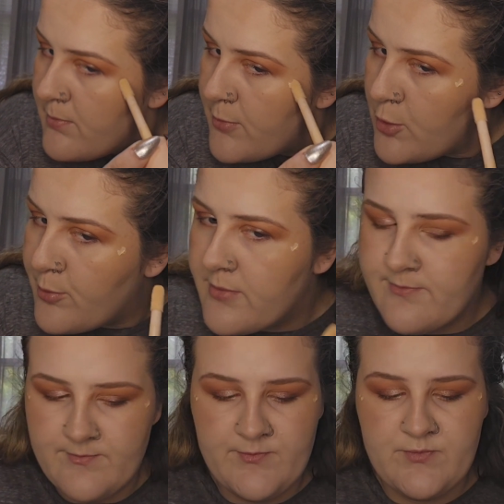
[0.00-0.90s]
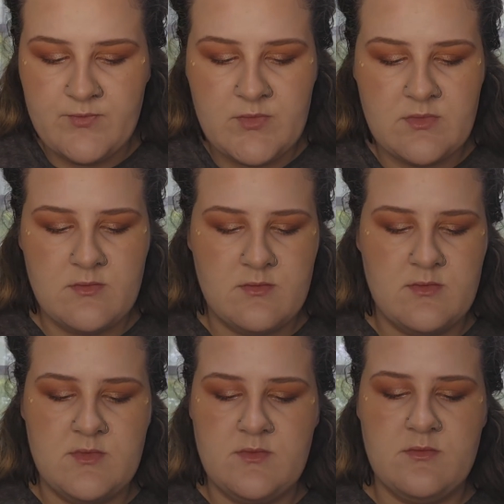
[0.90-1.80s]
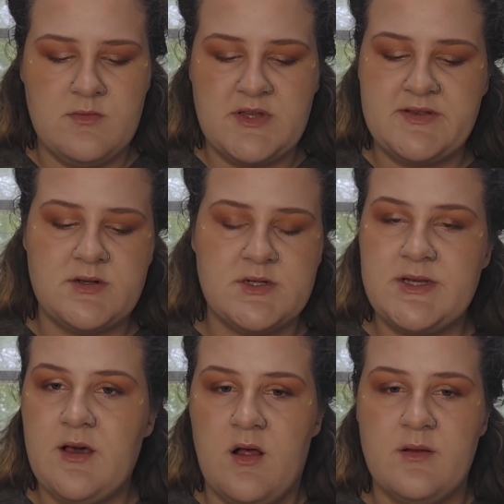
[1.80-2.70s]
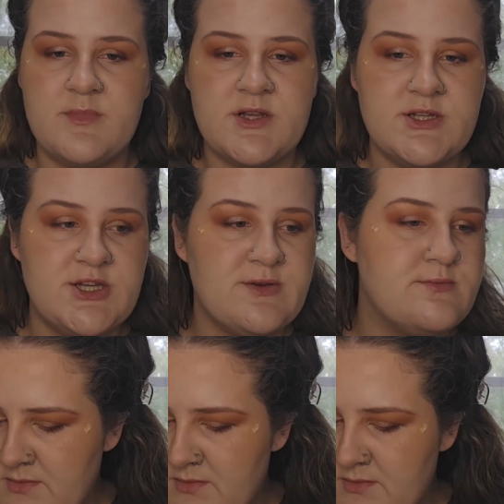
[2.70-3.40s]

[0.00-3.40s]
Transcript: Boop. That's literally all I'm going to do.